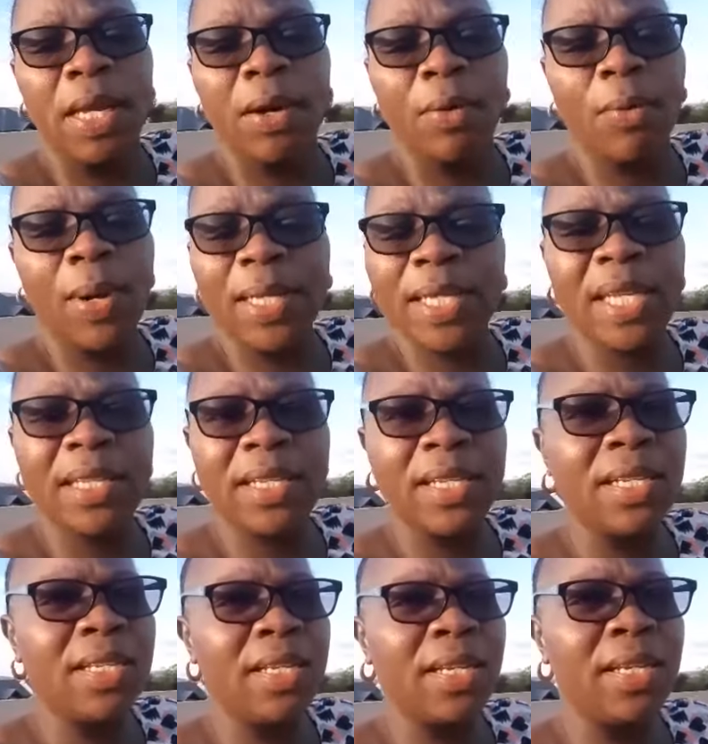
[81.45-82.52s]
What he
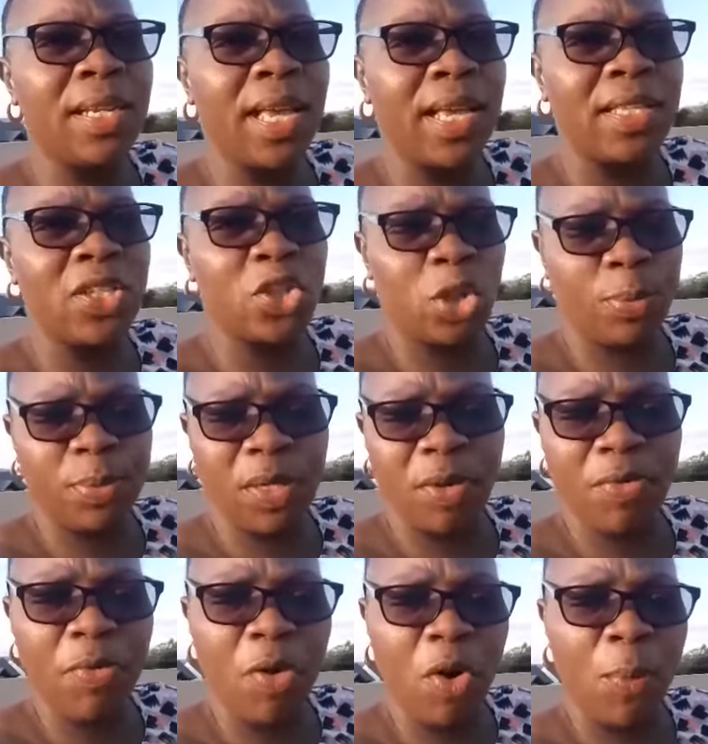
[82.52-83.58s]
did in Acts chapter
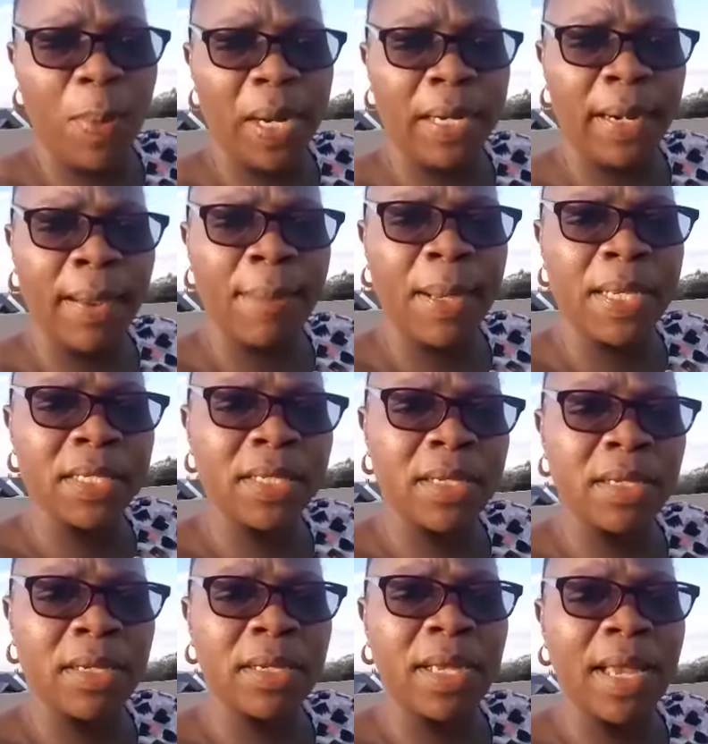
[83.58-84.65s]
4, Barnabas
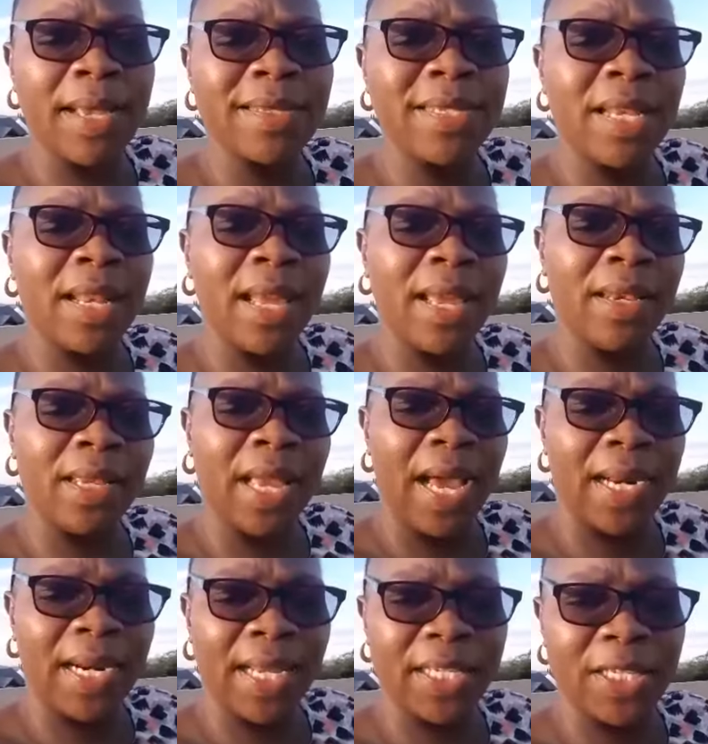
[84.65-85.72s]
as an
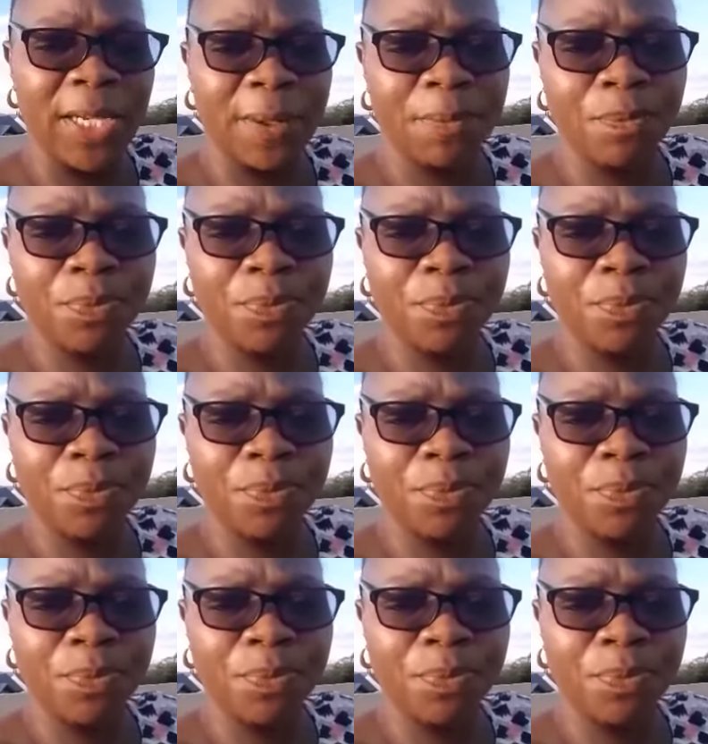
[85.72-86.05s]
encourager,